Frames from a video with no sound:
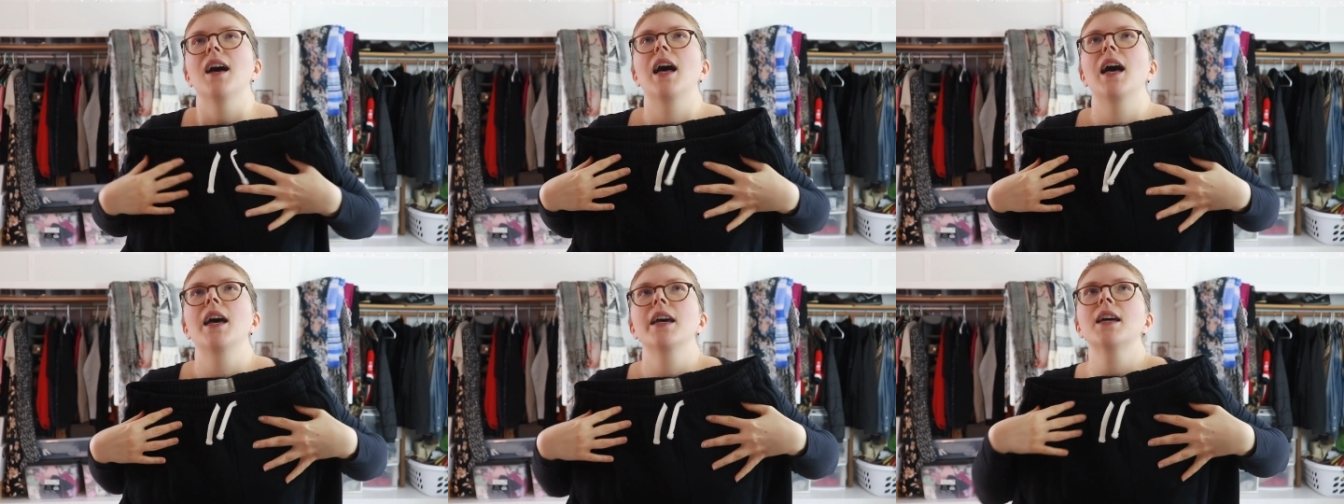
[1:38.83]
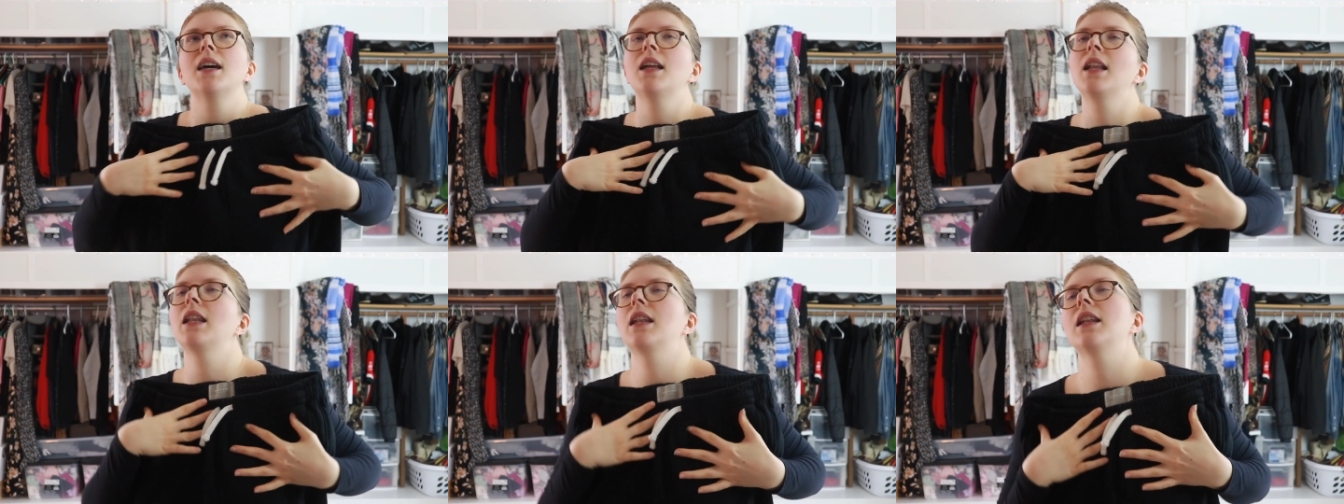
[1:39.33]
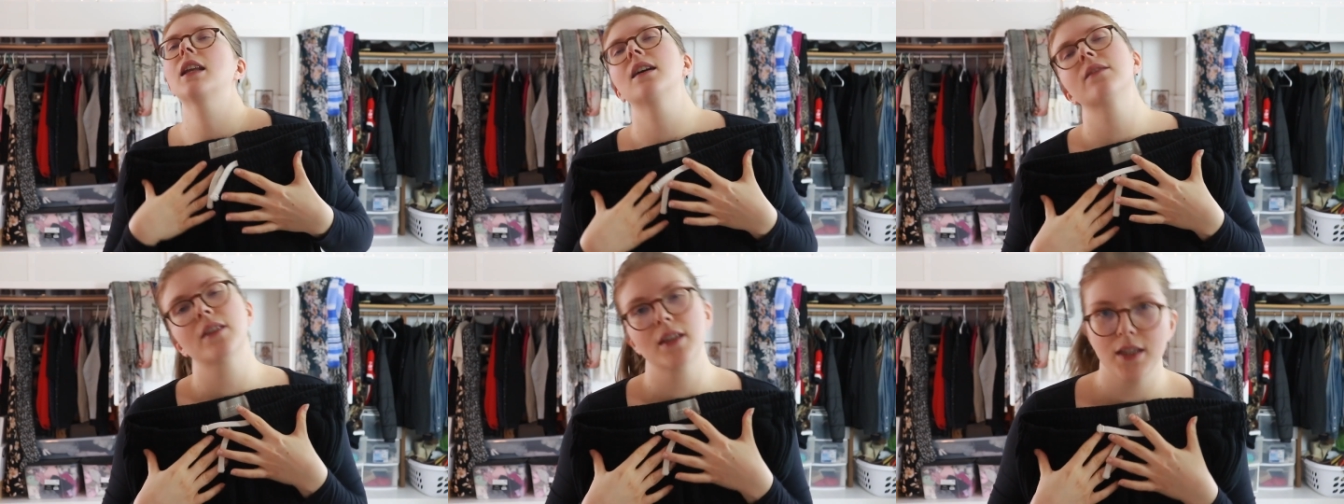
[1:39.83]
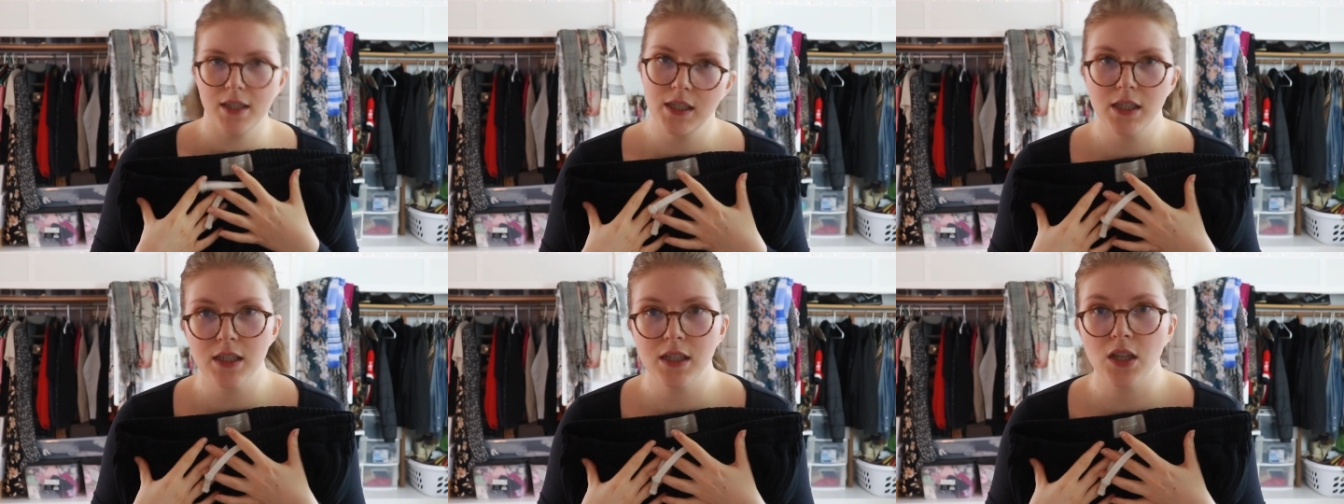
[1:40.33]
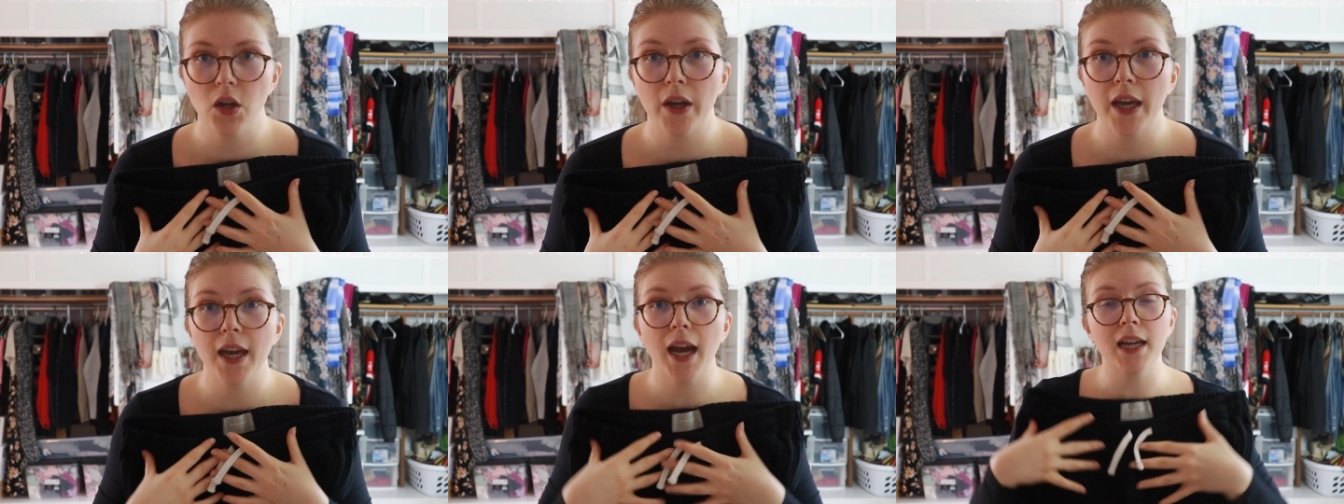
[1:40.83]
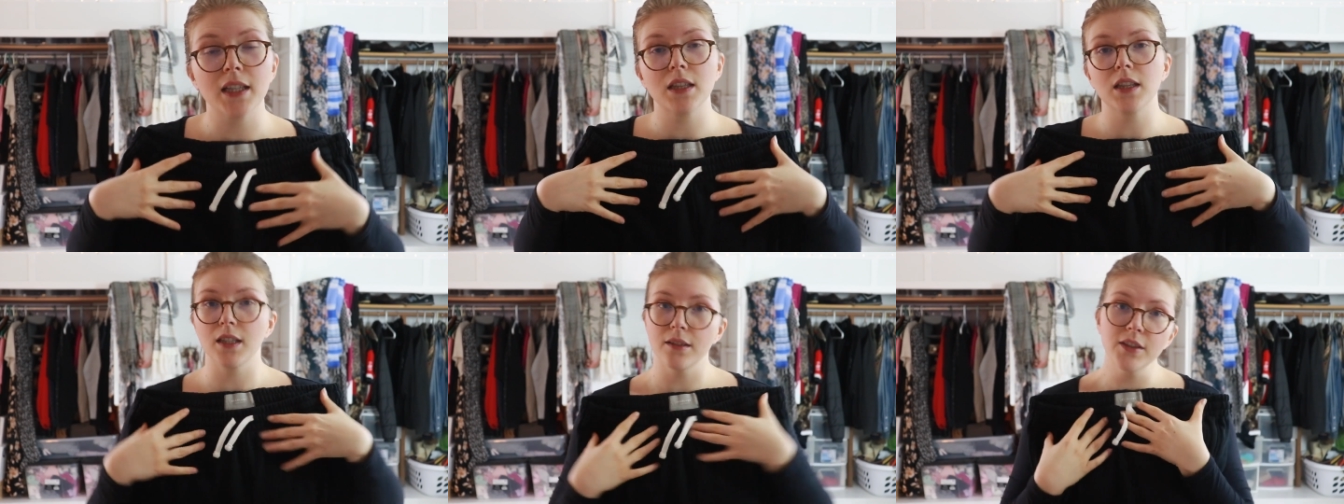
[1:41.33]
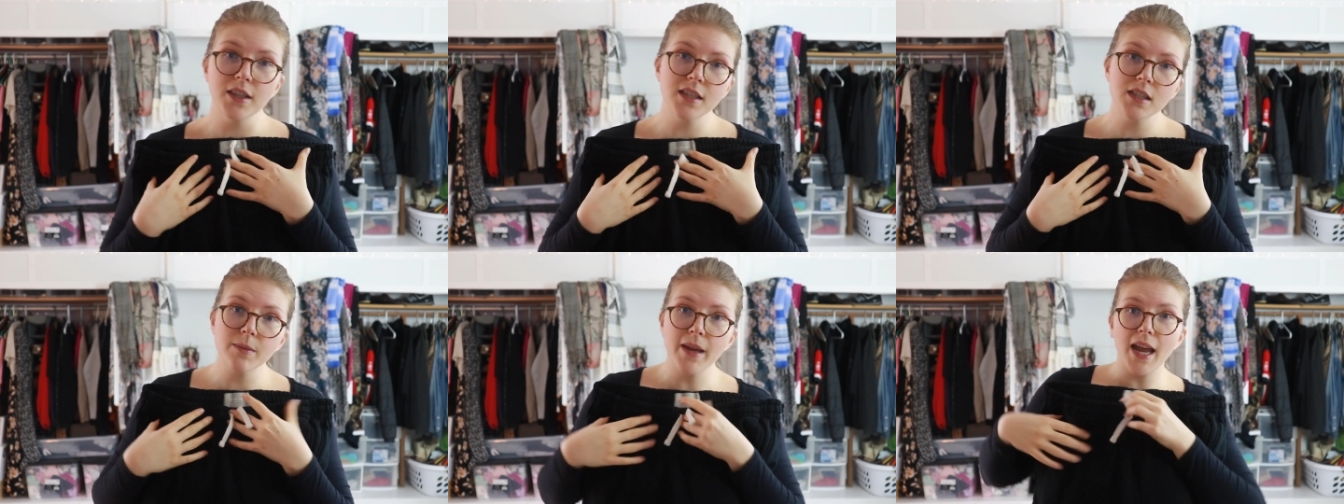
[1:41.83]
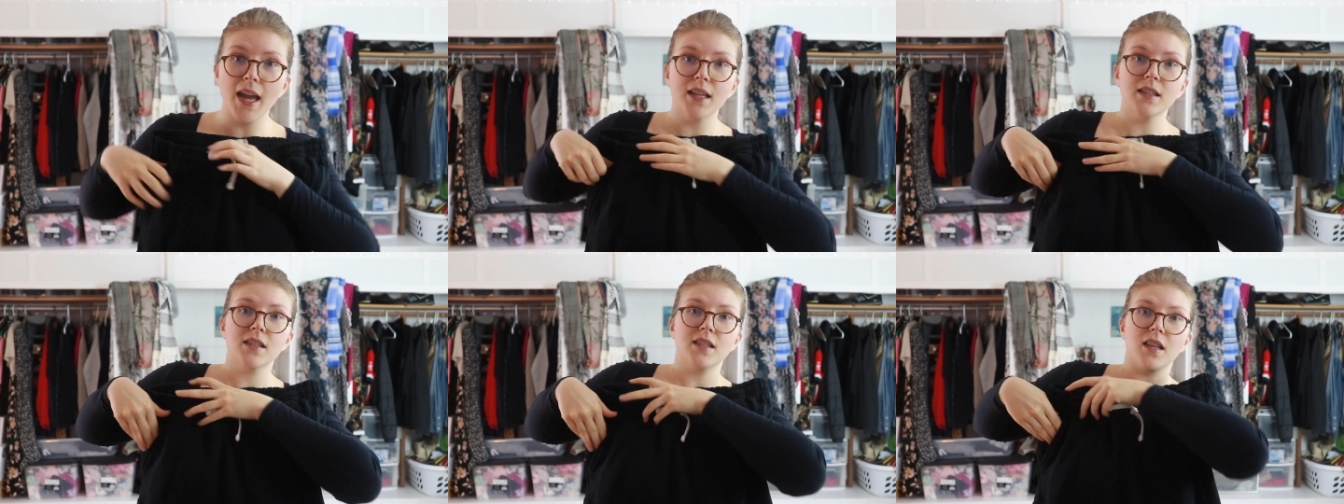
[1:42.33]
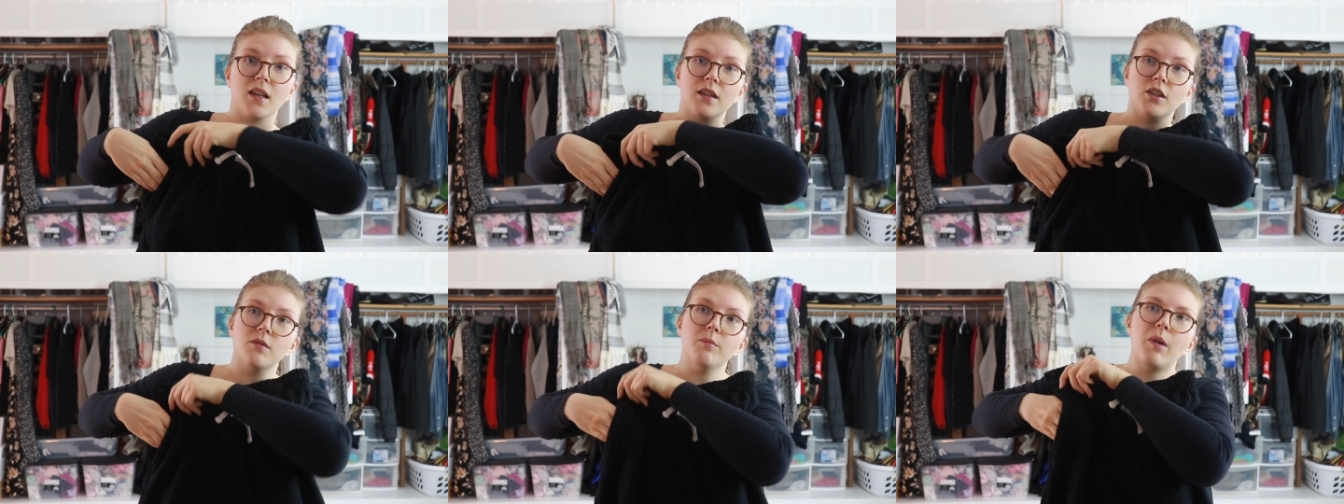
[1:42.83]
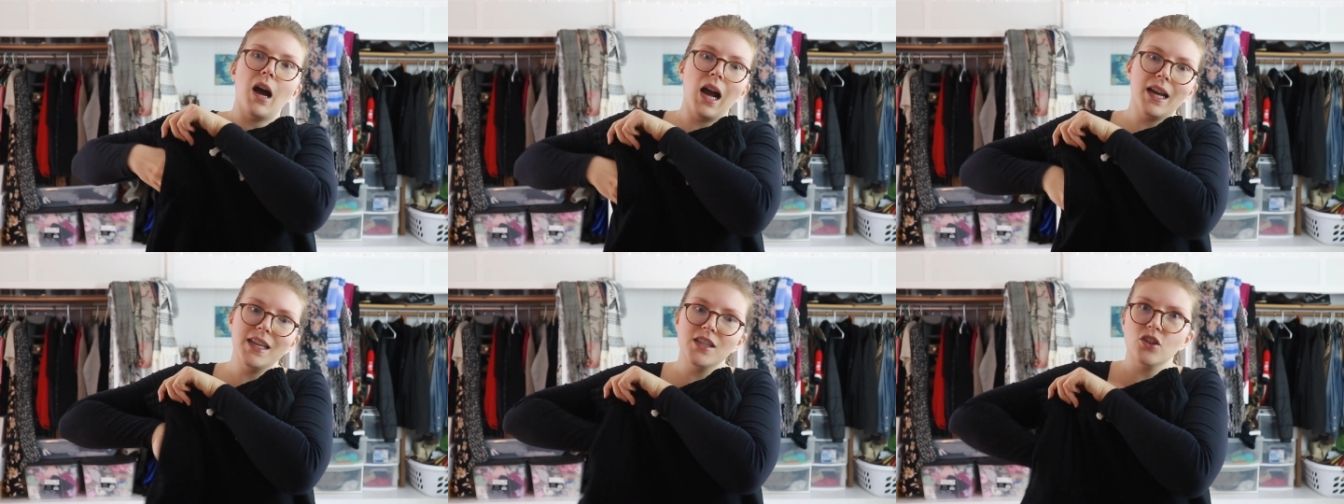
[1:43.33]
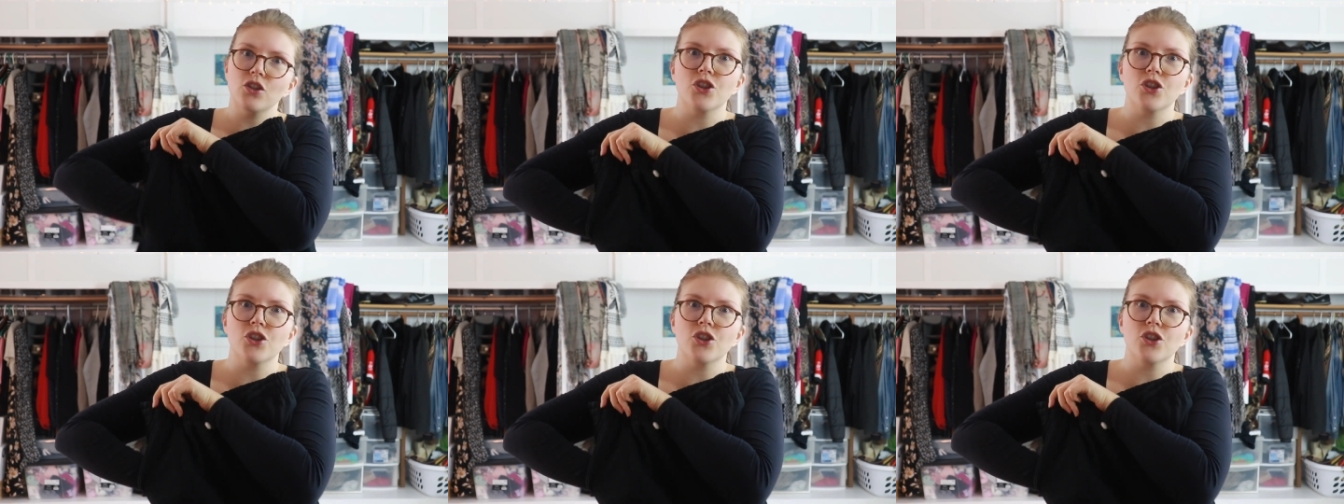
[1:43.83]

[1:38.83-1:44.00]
I love these. Okay, I live in these pants. The pockets are